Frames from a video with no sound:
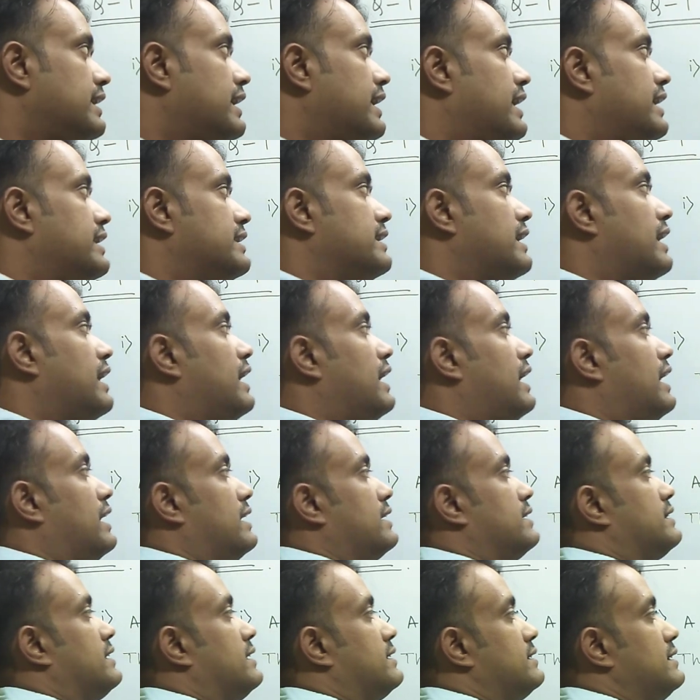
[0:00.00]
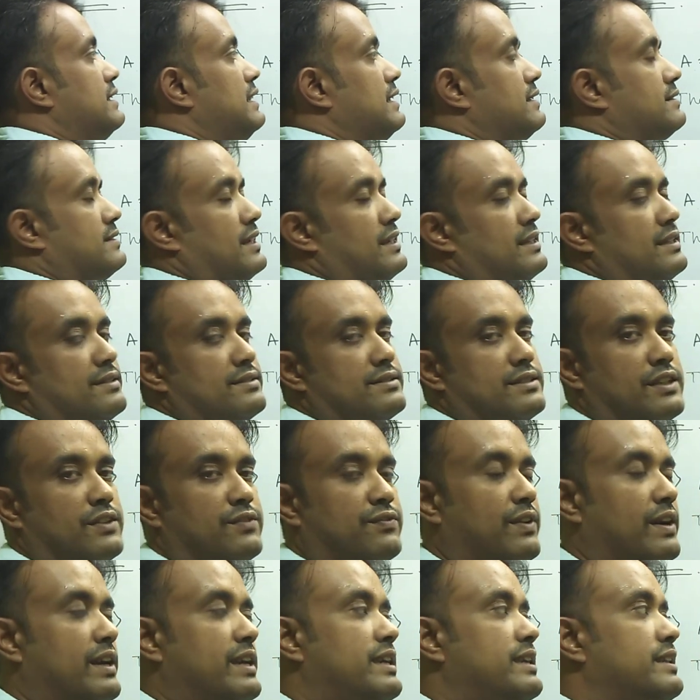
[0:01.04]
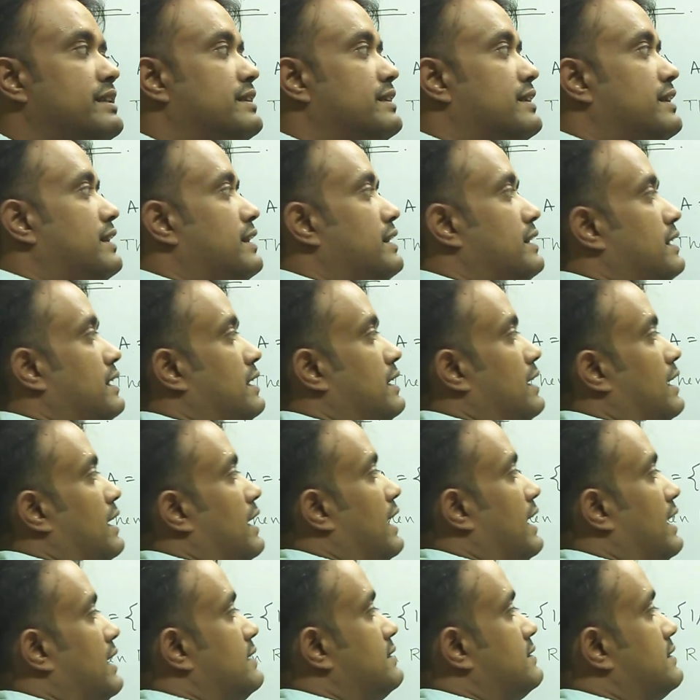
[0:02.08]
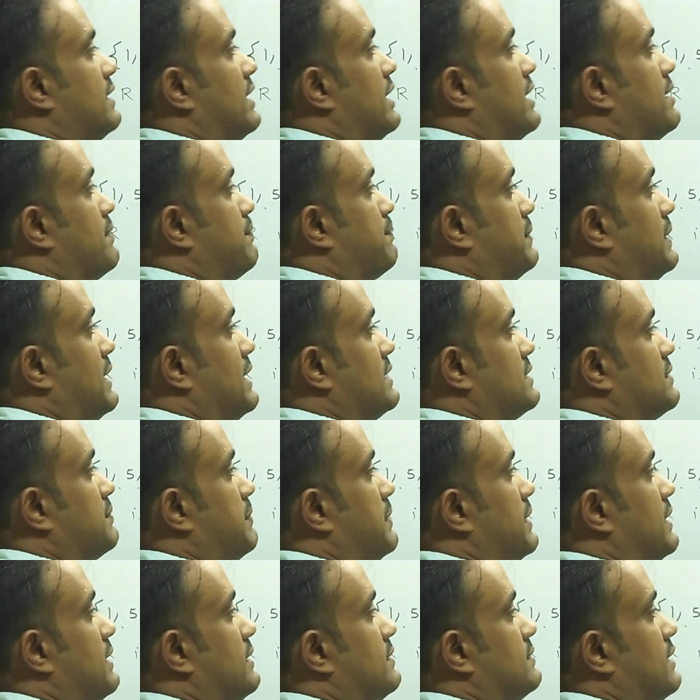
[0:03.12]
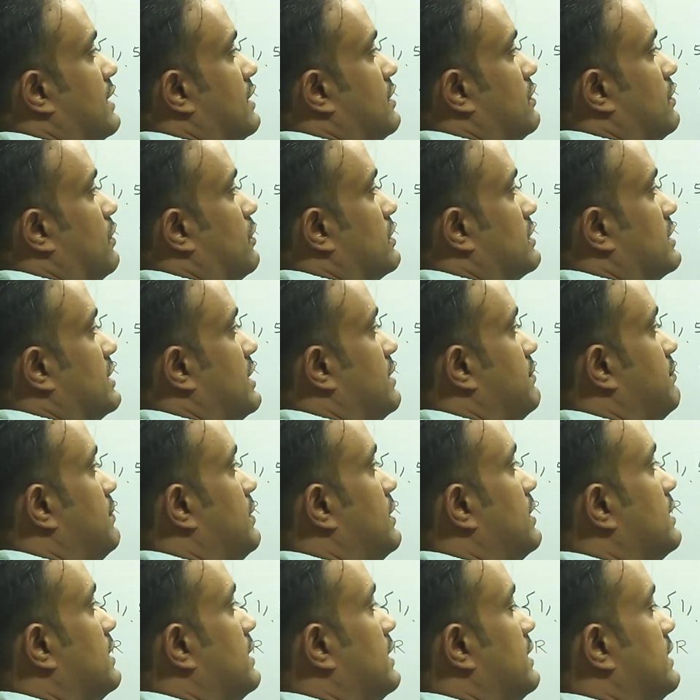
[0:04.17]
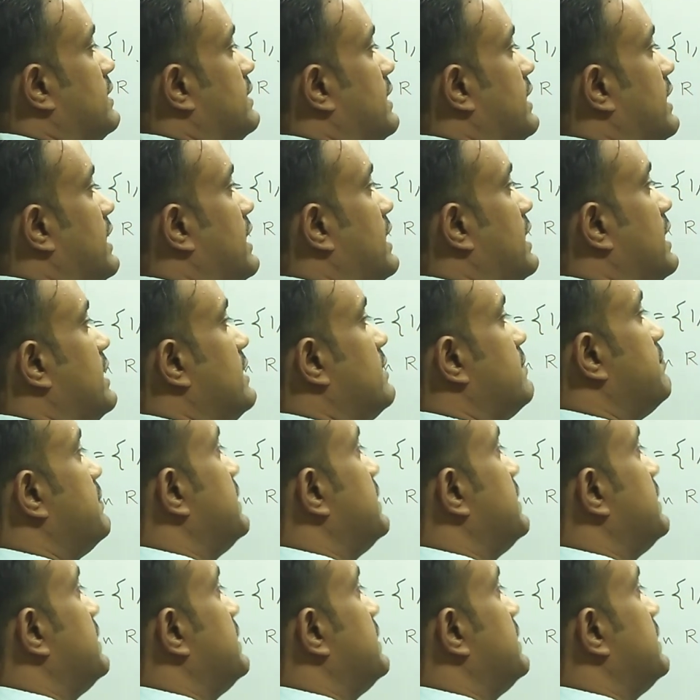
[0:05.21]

and R, the relation is defined as A plus B is an odd number and A and